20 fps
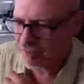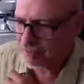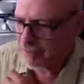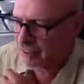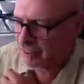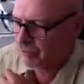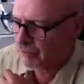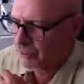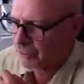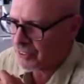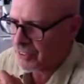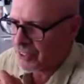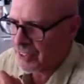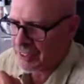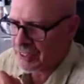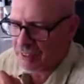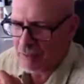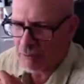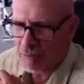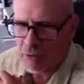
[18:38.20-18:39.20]
me of a scene
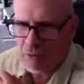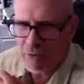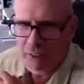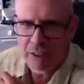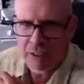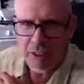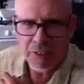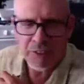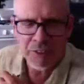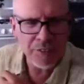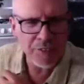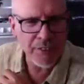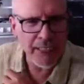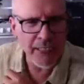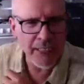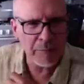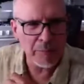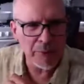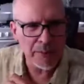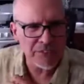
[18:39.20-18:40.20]
in a movie called The
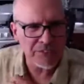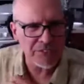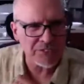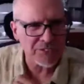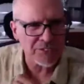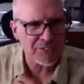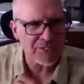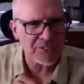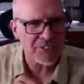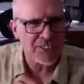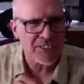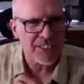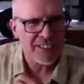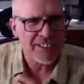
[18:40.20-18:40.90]
Dam Busters.